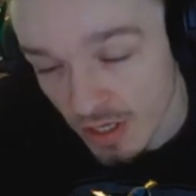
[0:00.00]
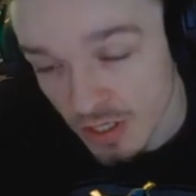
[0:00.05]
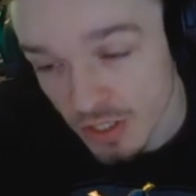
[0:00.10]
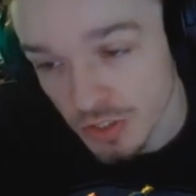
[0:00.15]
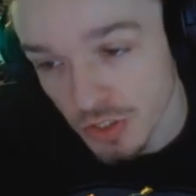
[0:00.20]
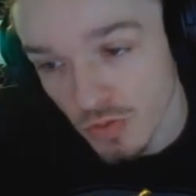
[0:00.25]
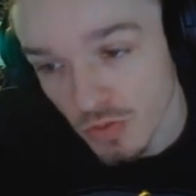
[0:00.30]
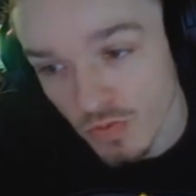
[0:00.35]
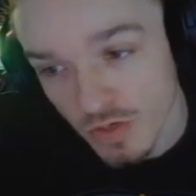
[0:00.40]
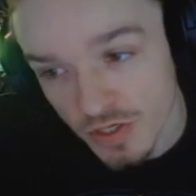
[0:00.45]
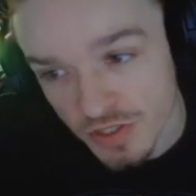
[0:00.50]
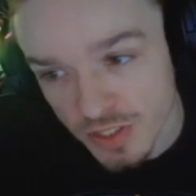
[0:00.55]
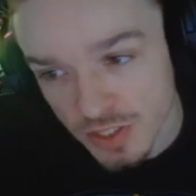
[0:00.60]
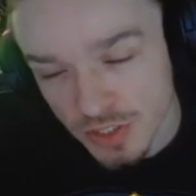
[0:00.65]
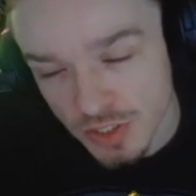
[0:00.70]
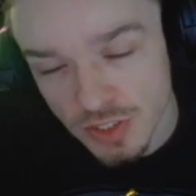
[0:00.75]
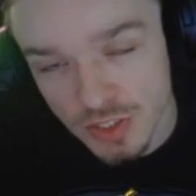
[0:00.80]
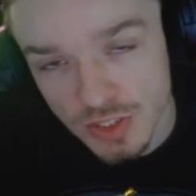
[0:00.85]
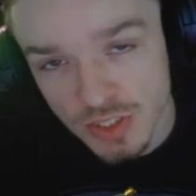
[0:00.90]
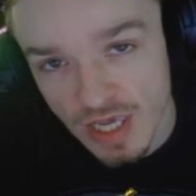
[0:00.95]
So what
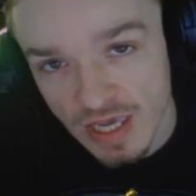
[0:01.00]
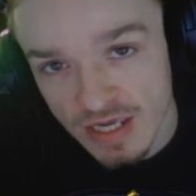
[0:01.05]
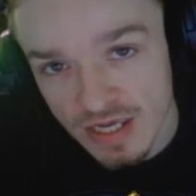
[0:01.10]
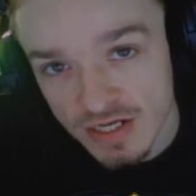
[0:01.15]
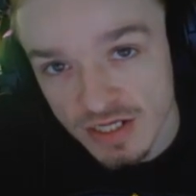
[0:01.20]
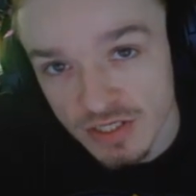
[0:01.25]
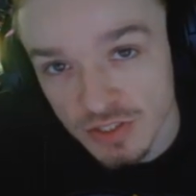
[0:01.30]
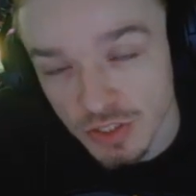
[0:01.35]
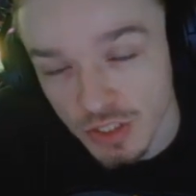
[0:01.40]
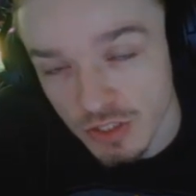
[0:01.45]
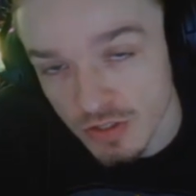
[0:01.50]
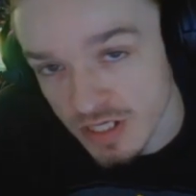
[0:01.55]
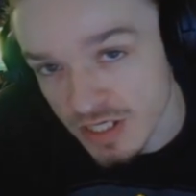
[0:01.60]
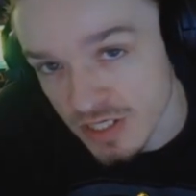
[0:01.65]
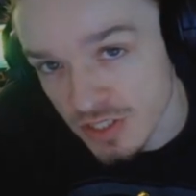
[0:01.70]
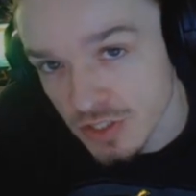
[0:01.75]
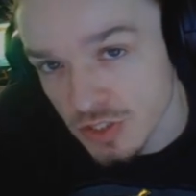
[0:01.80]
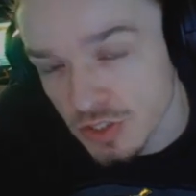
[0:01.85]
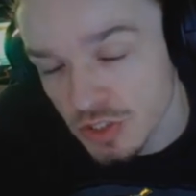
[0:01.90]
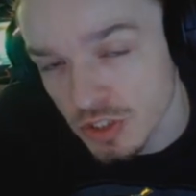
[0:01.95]
this is saying is there
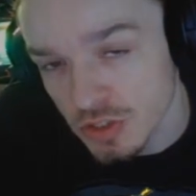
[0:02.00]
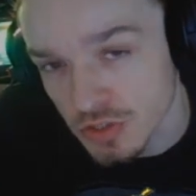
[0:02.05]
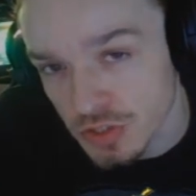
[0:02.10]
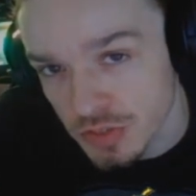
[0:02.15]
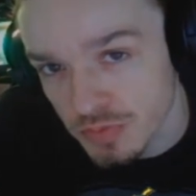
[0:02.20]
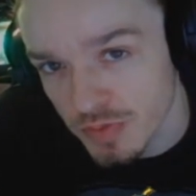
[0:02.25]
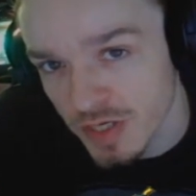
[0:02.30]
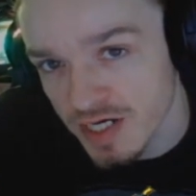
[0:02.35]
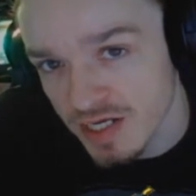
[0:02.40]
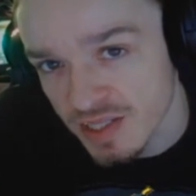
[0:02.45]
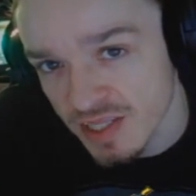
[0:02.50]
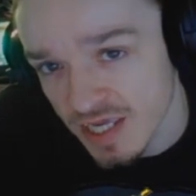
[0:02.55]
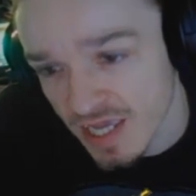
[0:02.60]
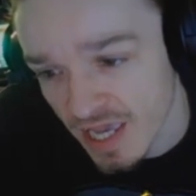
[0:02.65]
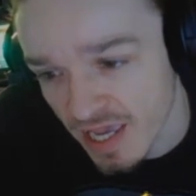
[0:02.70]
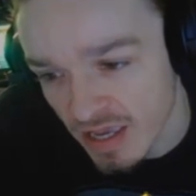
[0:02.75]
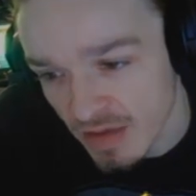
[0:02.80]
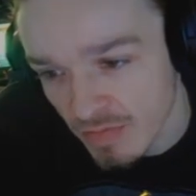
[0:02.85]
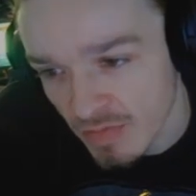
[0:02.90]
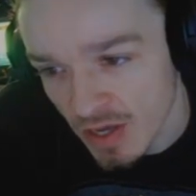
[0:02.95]
is still spread in the
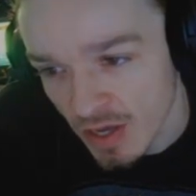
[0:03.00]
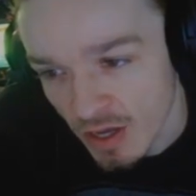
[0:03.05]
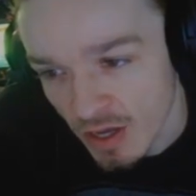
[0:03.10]
game.